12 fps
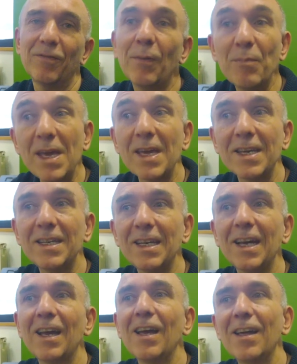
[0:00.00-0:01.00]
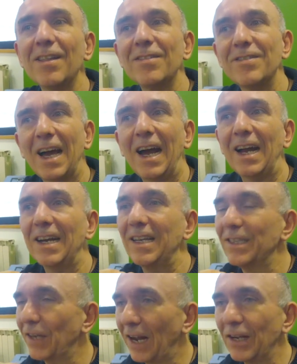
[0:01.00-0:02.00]
For me, that
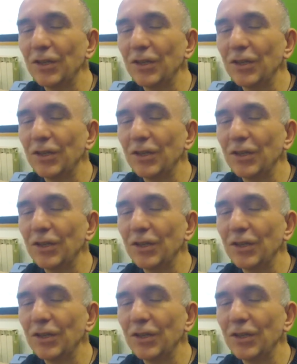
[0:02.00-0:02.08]
is